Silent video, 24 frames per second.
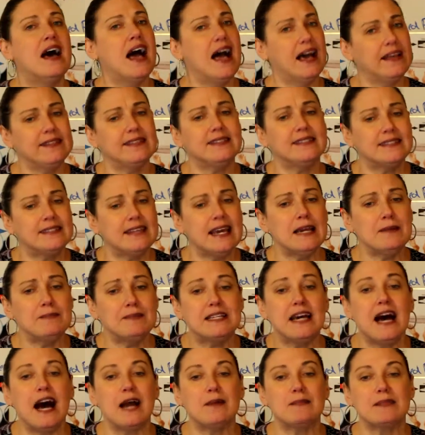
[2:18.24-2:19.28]
At the same
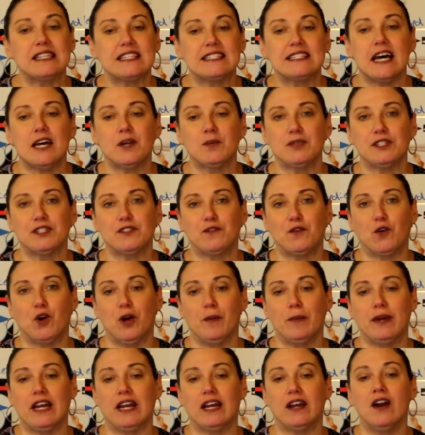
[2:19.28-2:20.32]
time the sun was
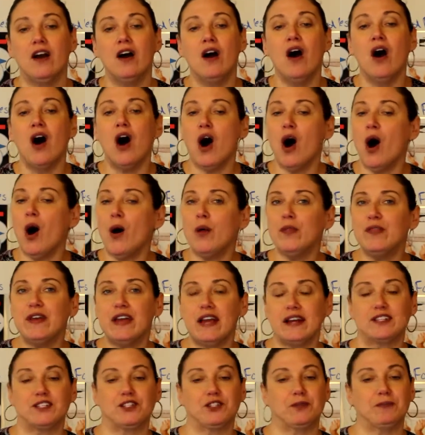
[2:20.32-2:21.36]
forming, all the
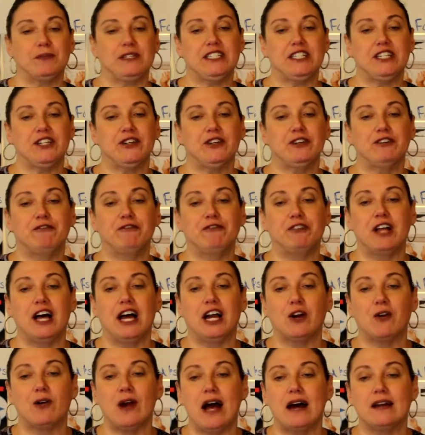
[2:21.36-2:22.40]
extra material
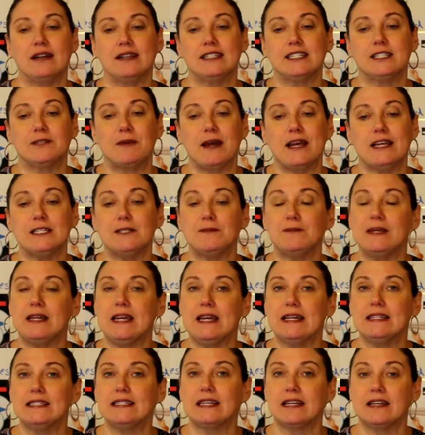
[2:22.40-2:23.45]
flying around in space
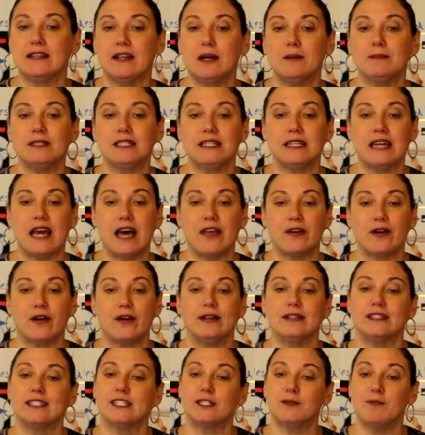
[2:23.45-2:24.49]
began to clump together
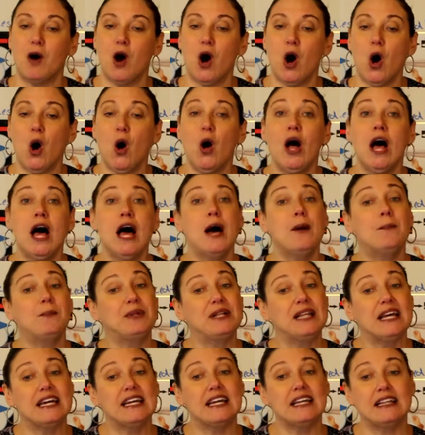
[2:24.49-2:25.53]
in small,
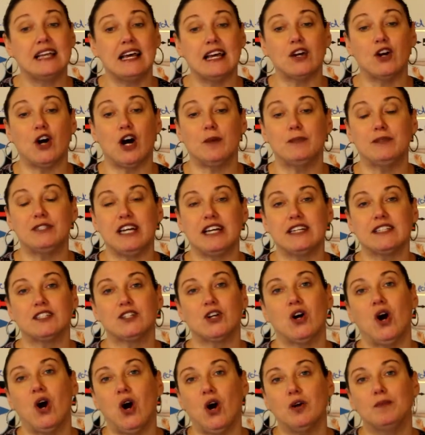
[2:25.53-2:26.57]
planet-like objects
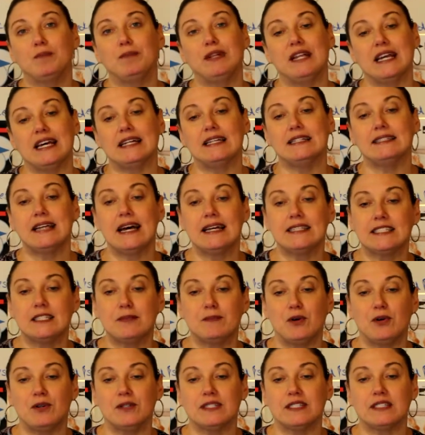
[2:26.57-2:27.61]
called
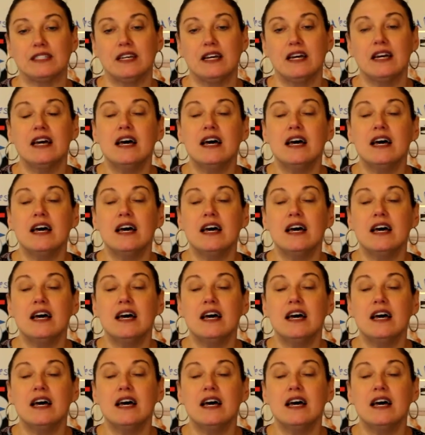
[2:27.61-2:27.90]
planetesimals.